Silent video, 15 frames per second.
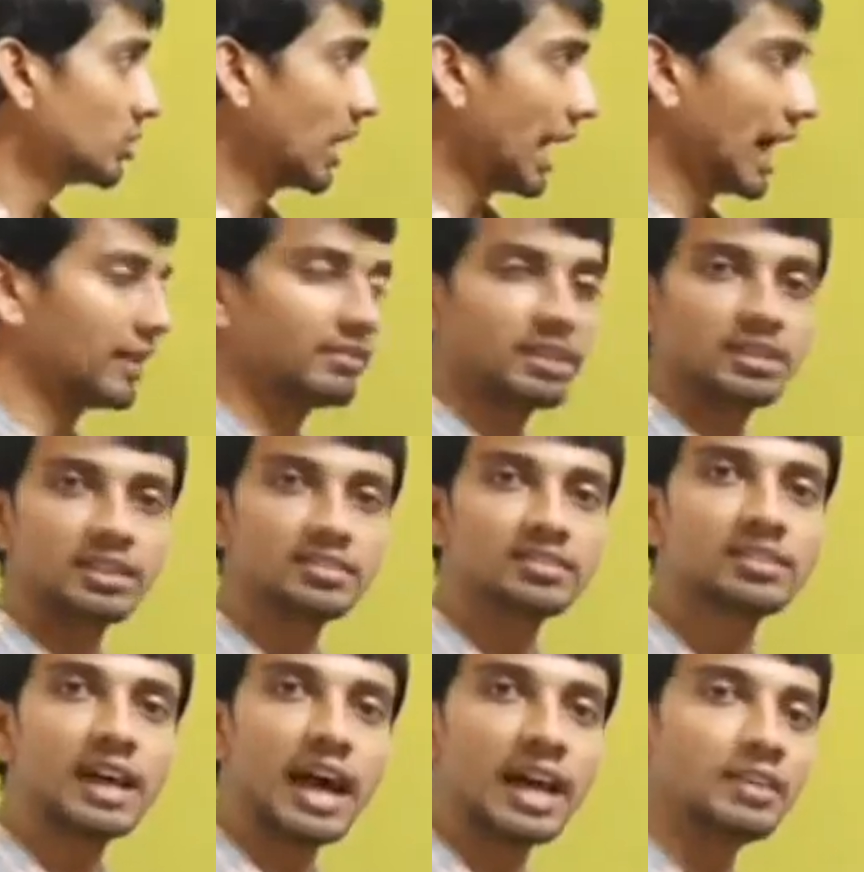So having
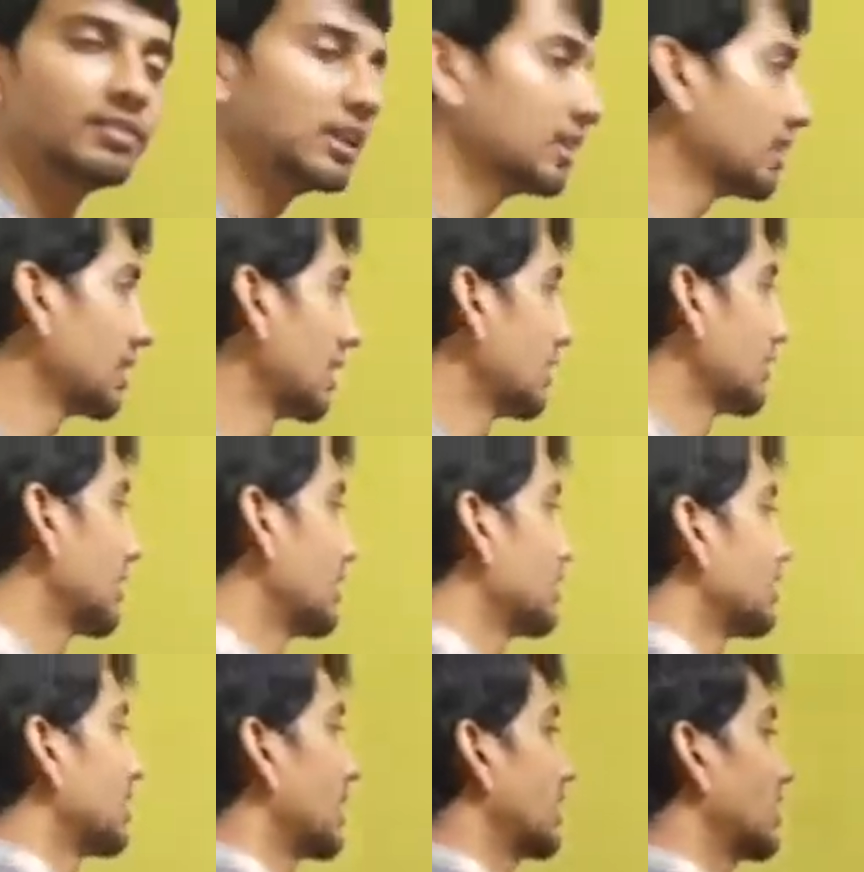this, I will
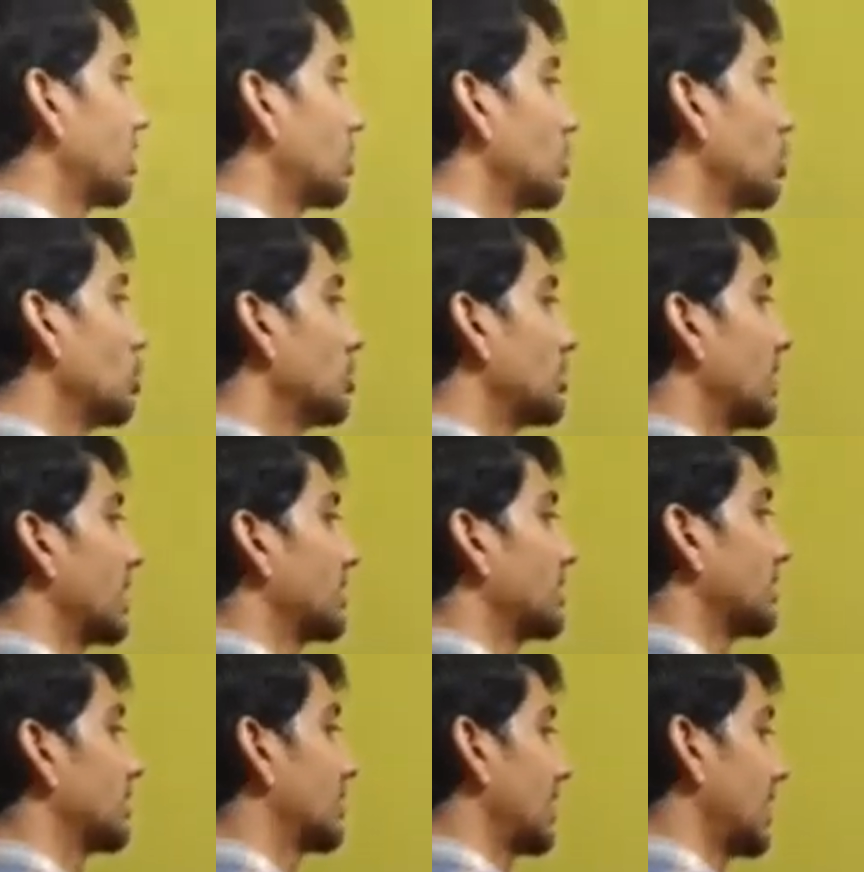construct two
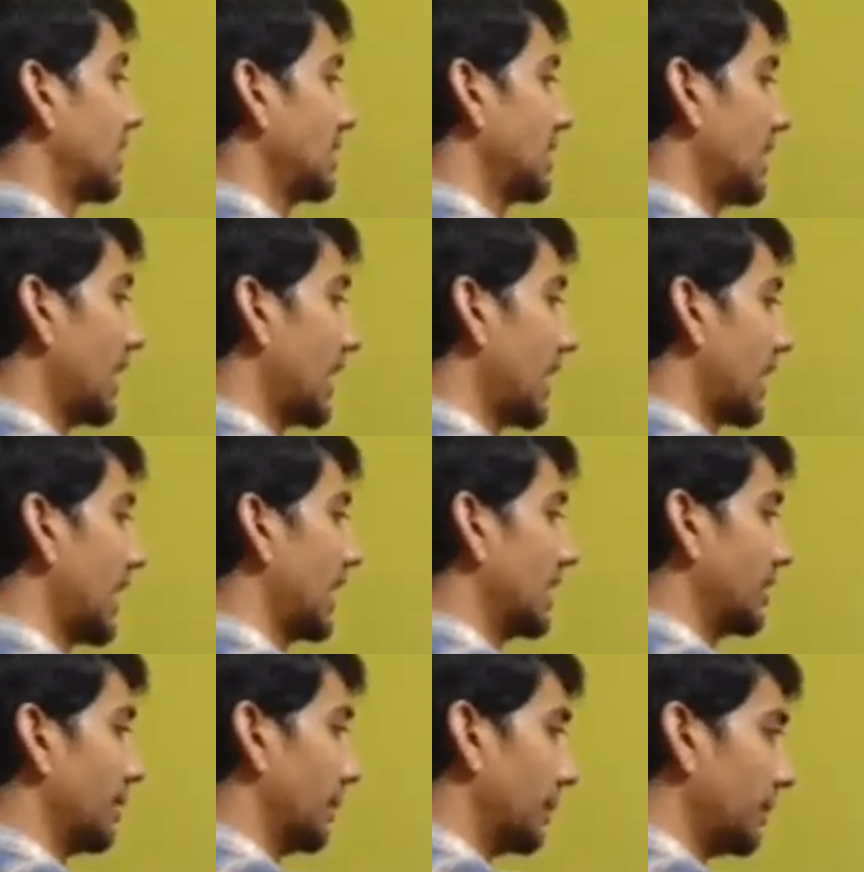sets, say a
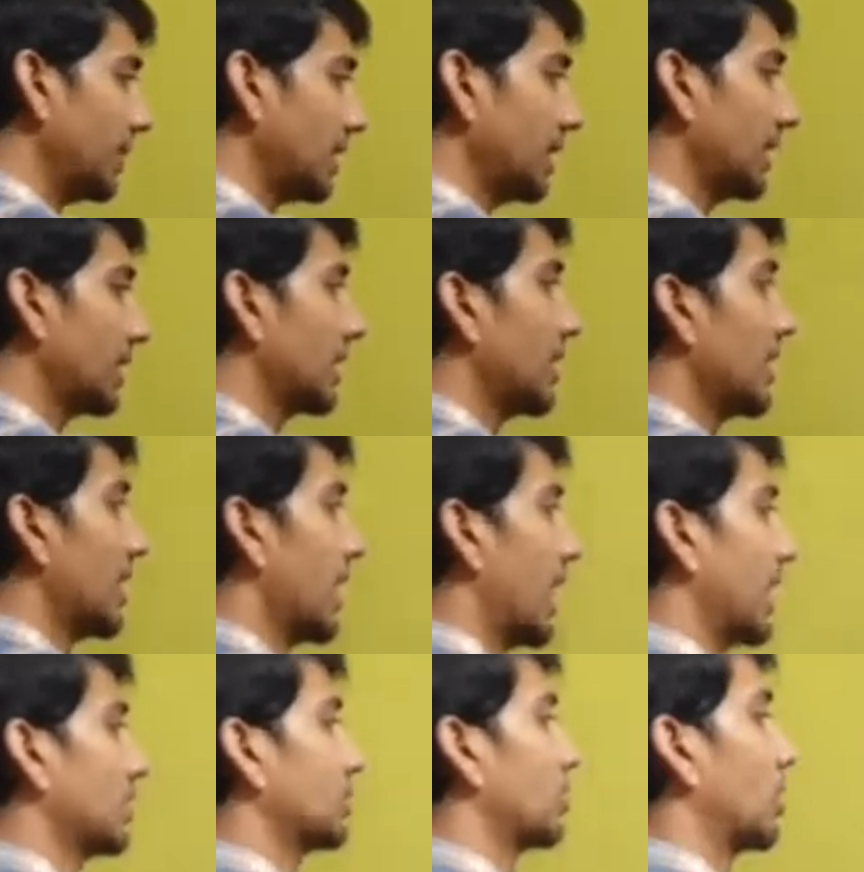and b,
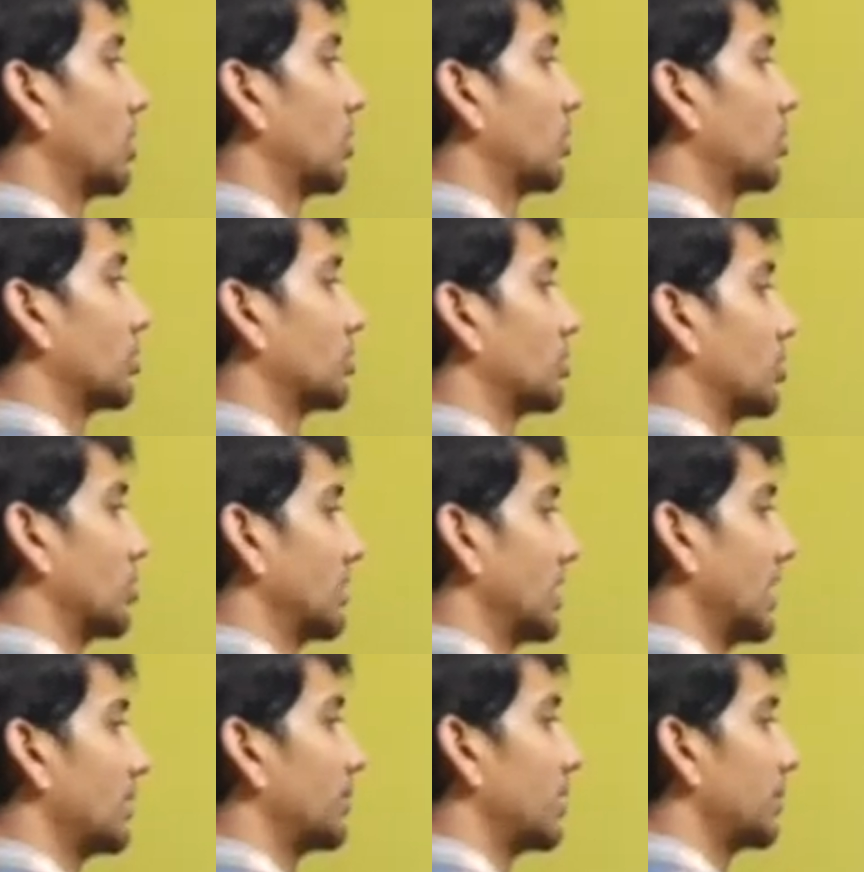as follow. So
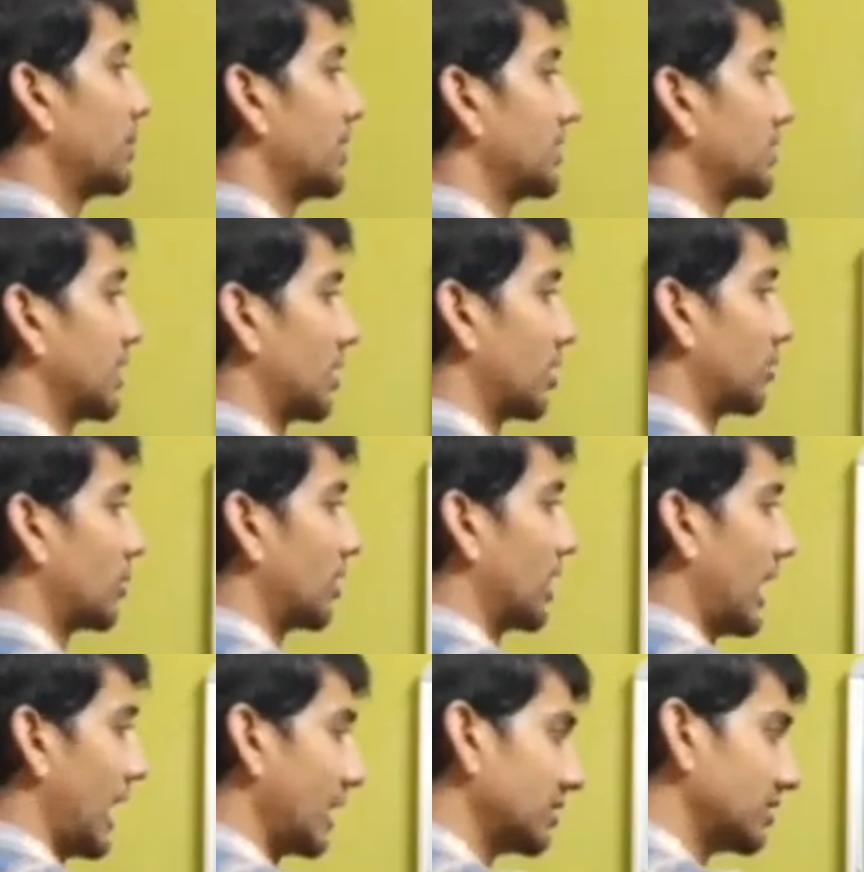a will be set of
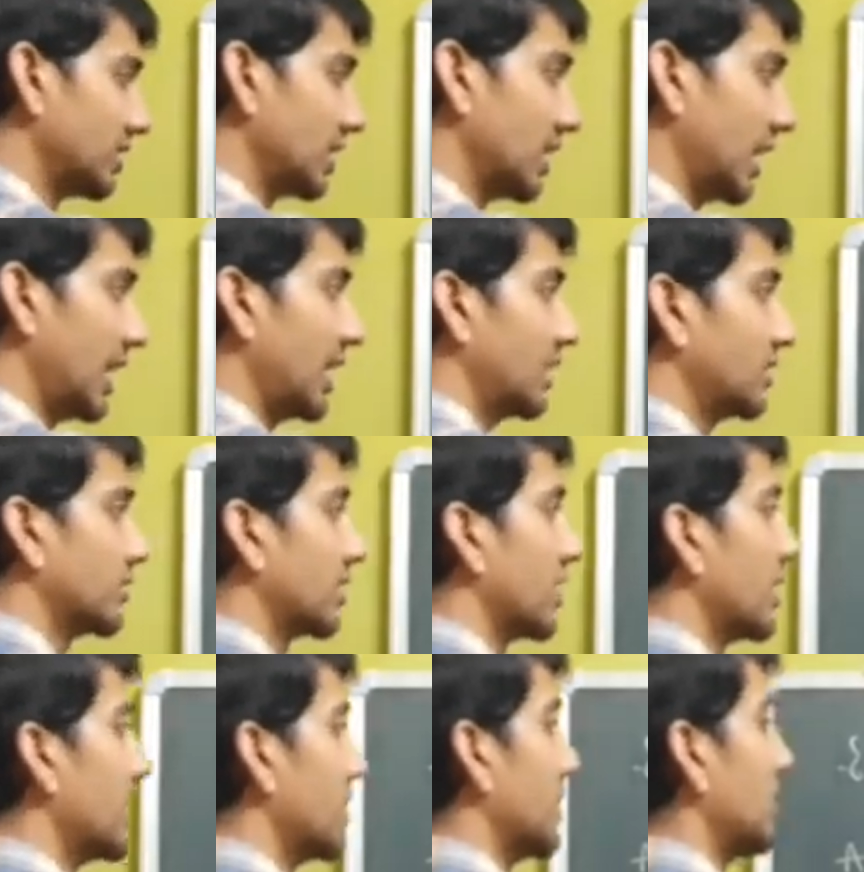all x in x
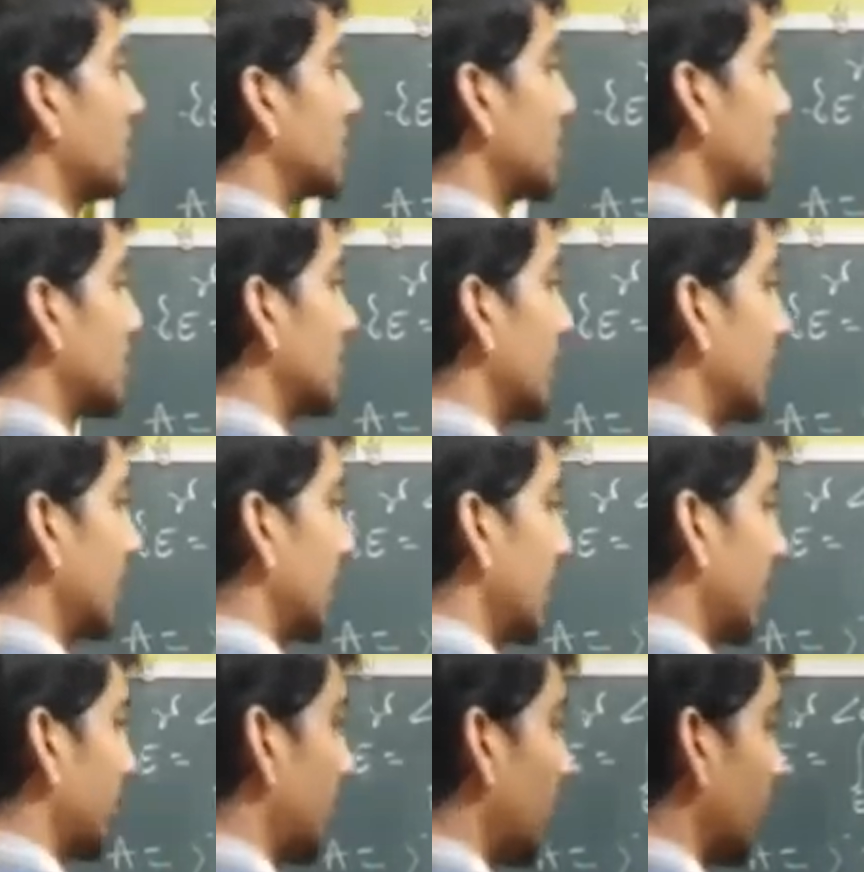such that
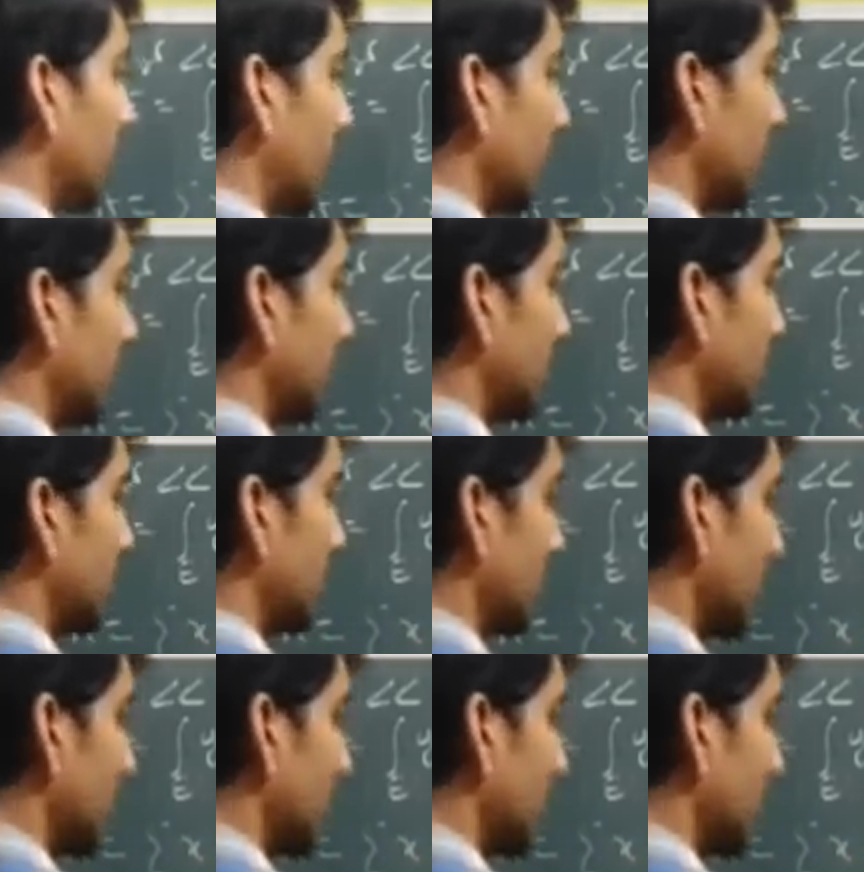f of x is